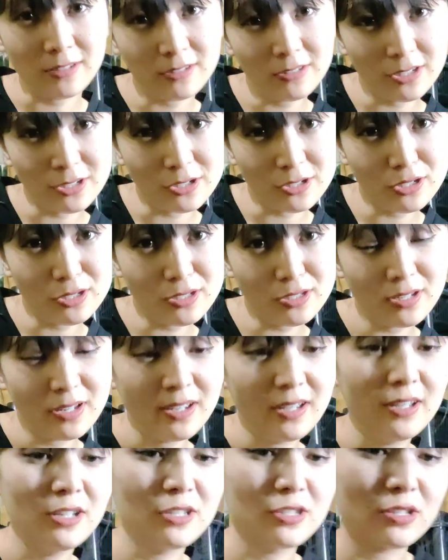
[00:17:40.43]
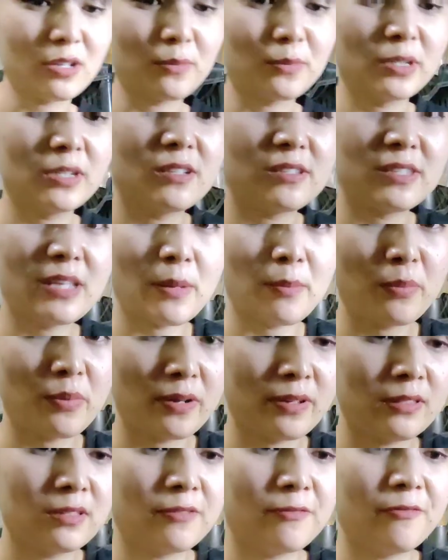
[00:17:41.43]
So you can use this in other
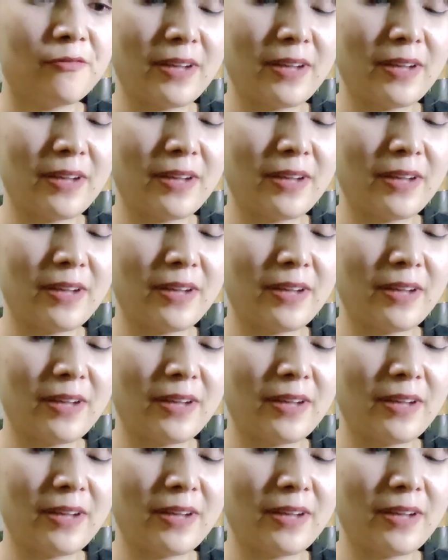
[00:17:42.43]
dishes.